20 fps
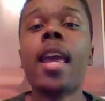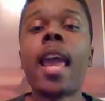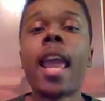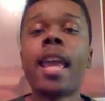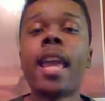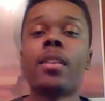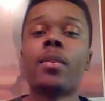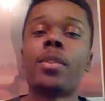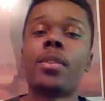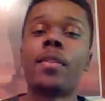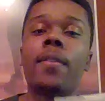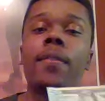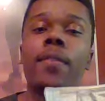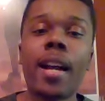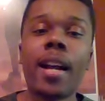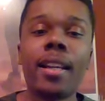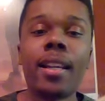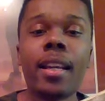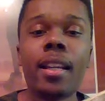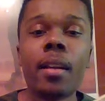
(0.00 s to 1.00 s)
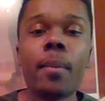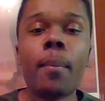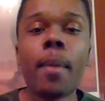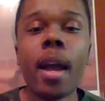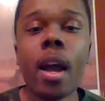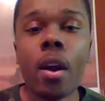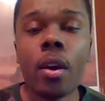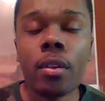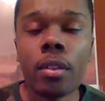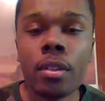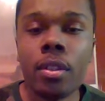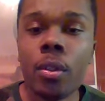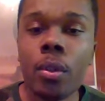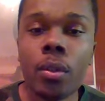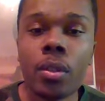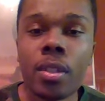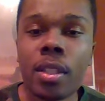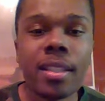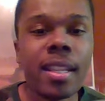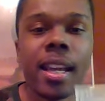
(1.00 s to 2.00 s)
and there was a finite amount due
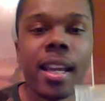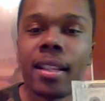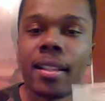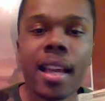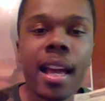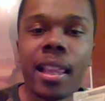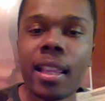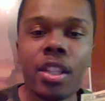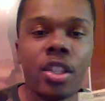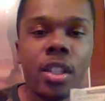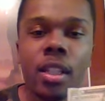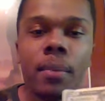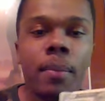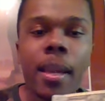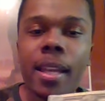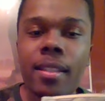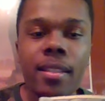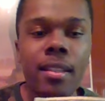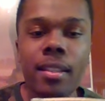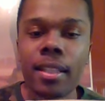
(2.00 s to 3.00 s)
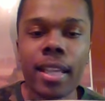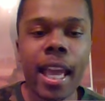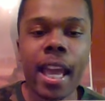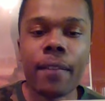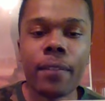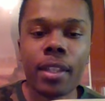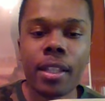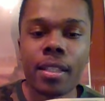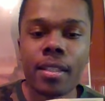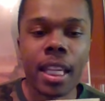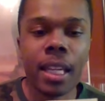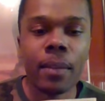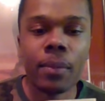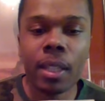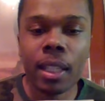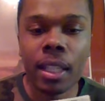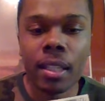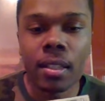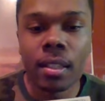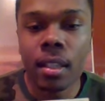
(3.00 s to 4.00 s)
to technology basically having the same
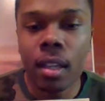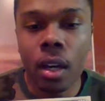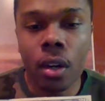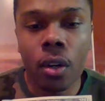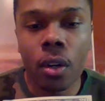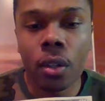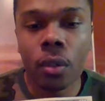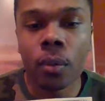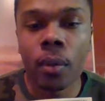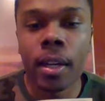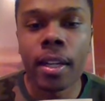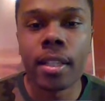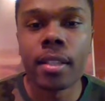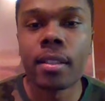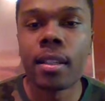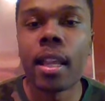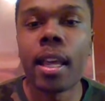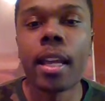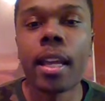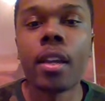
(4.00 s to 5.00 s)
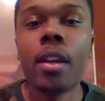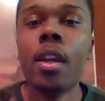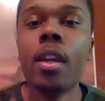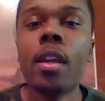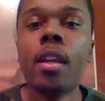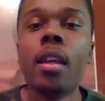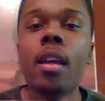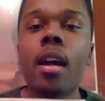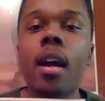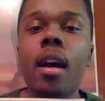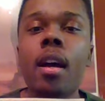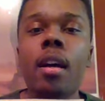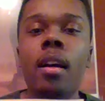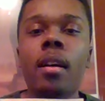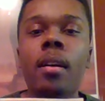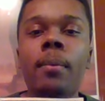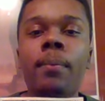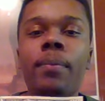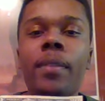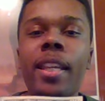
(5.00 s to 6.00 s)
thing as a code where it's like
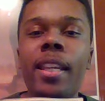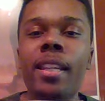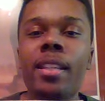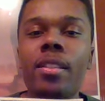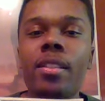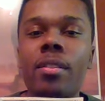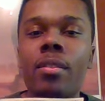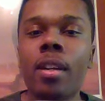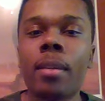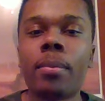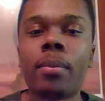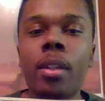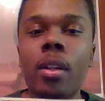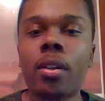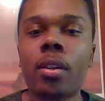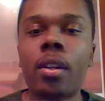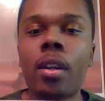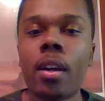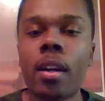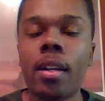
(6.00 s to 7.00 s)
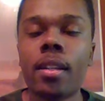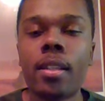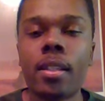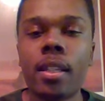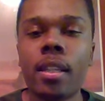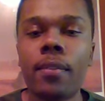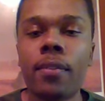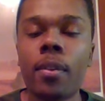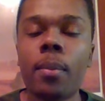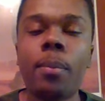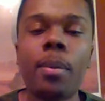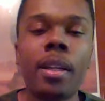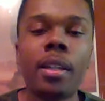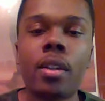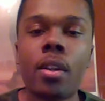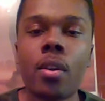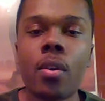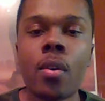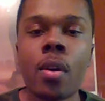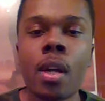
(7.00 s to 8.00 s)
um, each cryptocurrency for
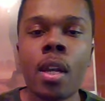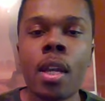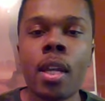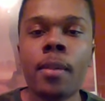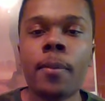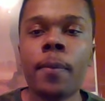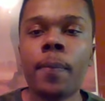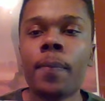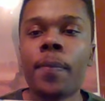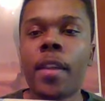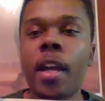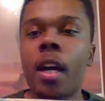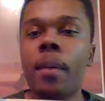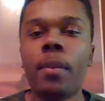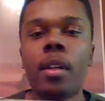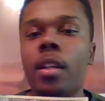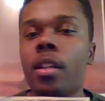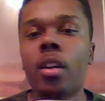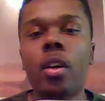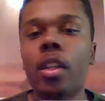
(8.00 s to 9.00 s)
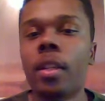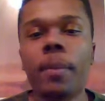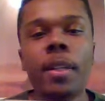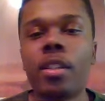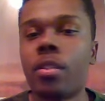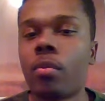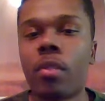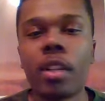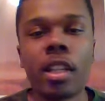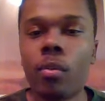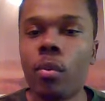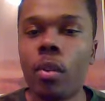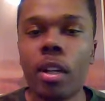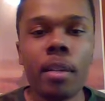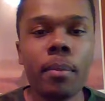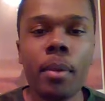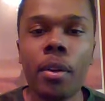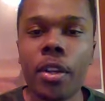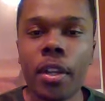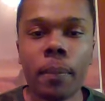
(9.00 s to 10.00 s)
Bitcoin, um, there can only be
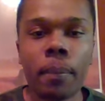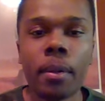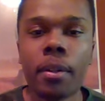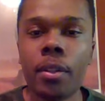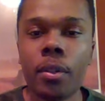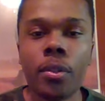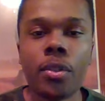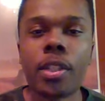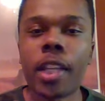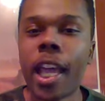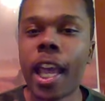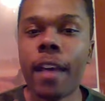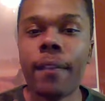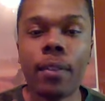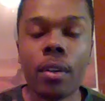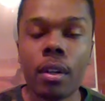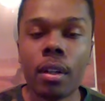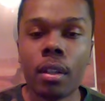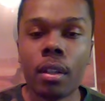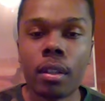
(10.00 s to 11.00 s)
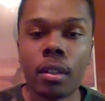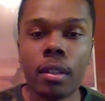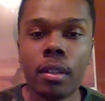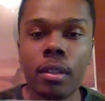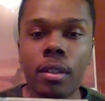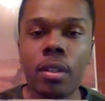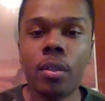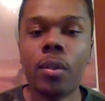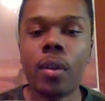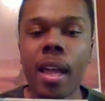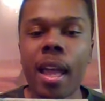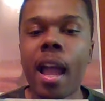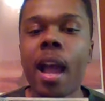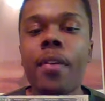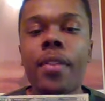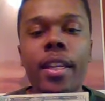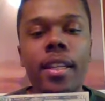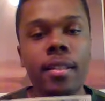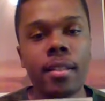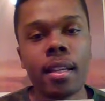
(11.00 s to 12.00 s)
21 million produced ever due how
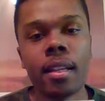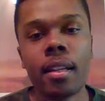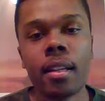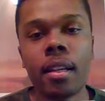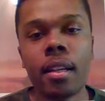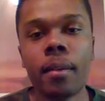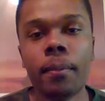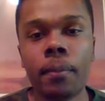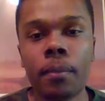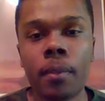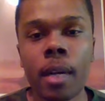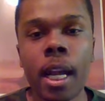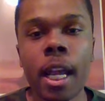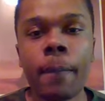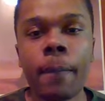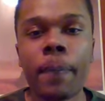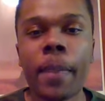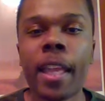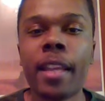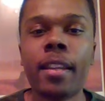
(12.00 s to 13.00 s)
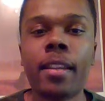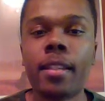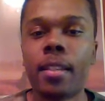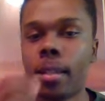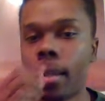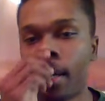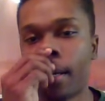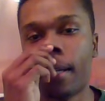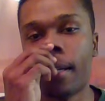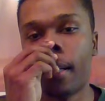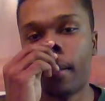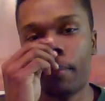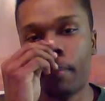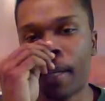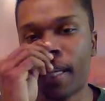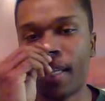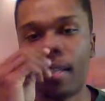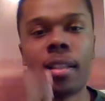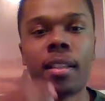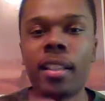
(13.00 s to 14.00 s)
they set it up, right? And it's uh,
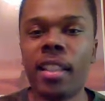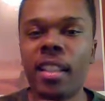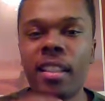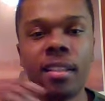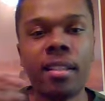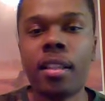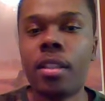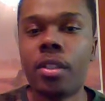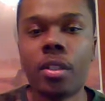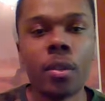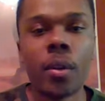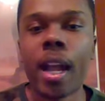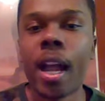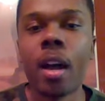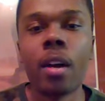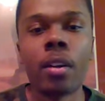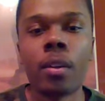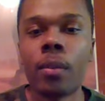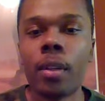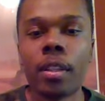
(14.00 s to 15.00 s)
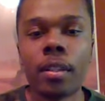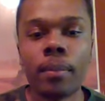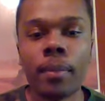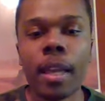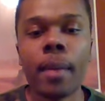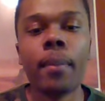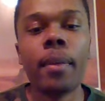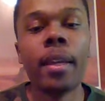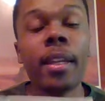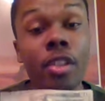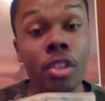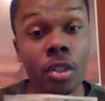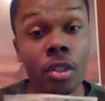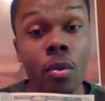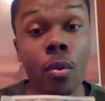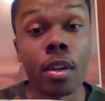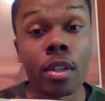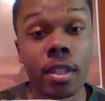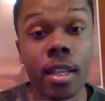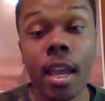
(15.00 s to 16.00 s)
basically a digital algorithm that
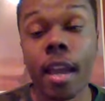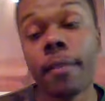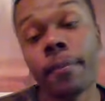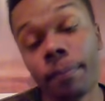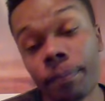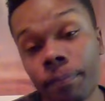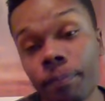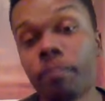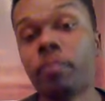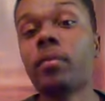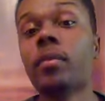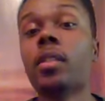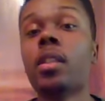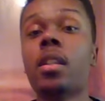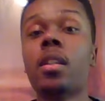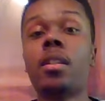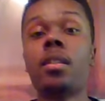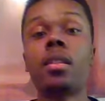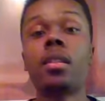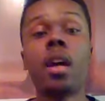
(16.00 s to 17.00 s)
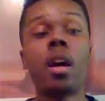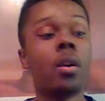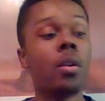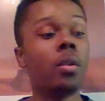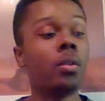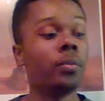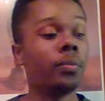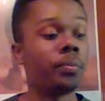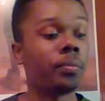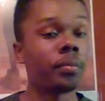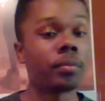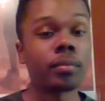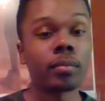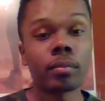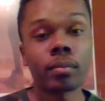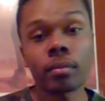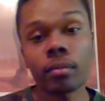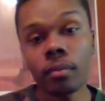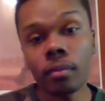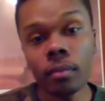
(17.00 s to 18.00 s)
ensures that. So
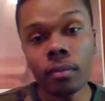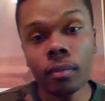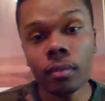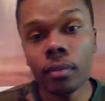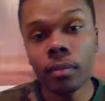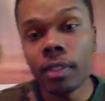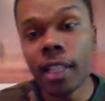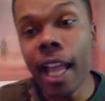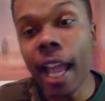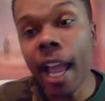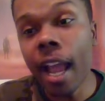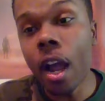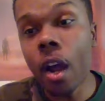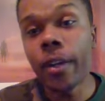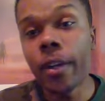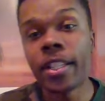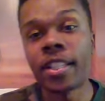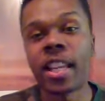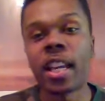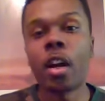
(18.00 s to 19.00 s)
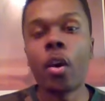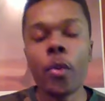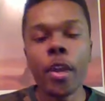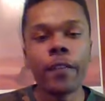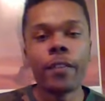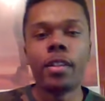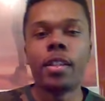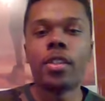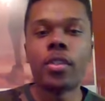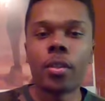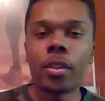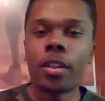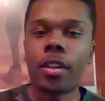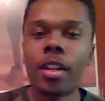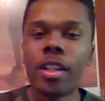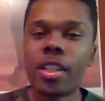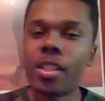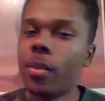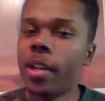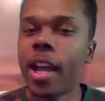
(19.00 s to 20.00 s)
now it's like, oh, we have a digital
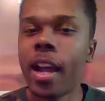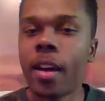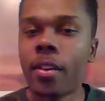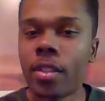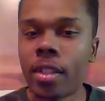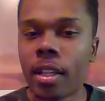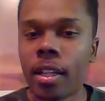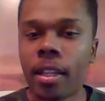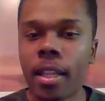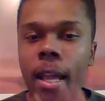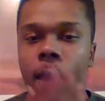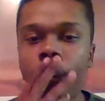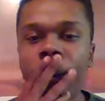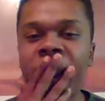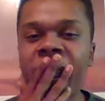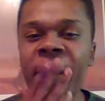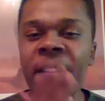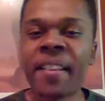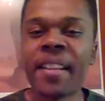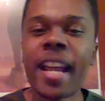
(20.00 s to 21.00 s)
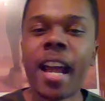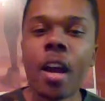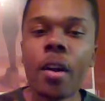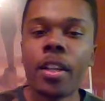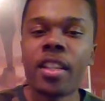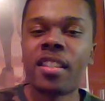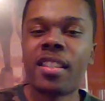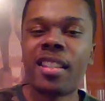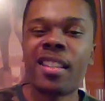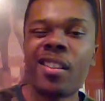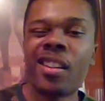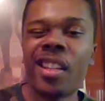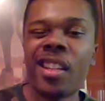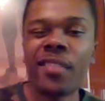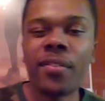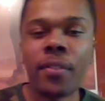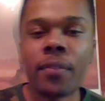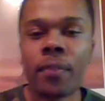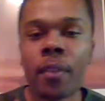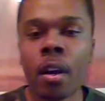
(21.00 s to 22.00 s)
currency. outside of that, right? Now it's gone
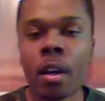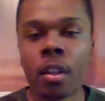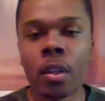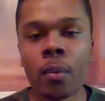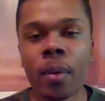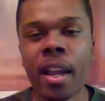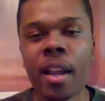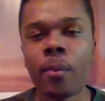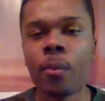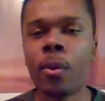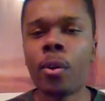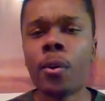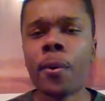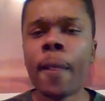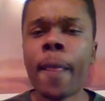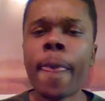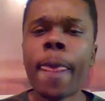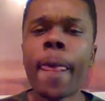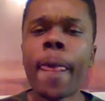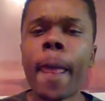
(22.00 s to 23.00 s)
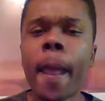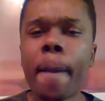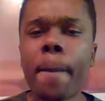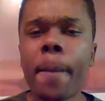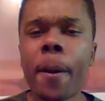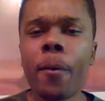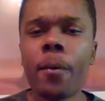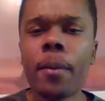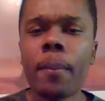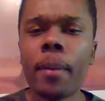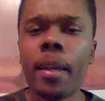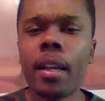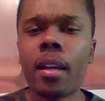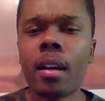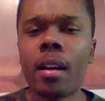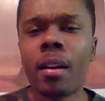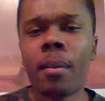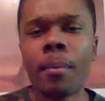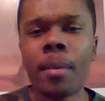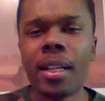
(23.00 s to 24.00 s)
even farther, right? Well, how about we make
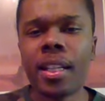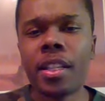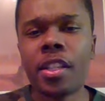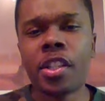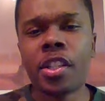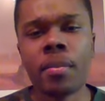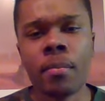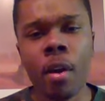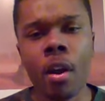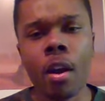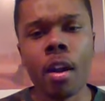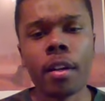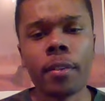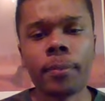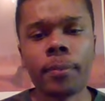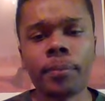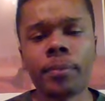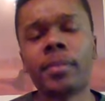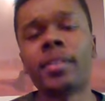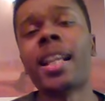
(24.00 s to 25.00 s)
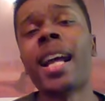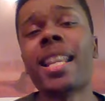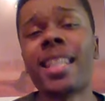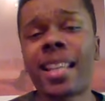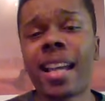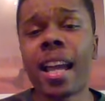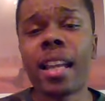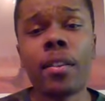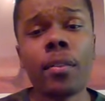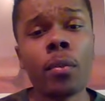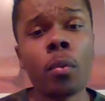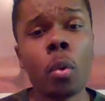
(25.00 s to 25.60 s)
our money smart? that's kind of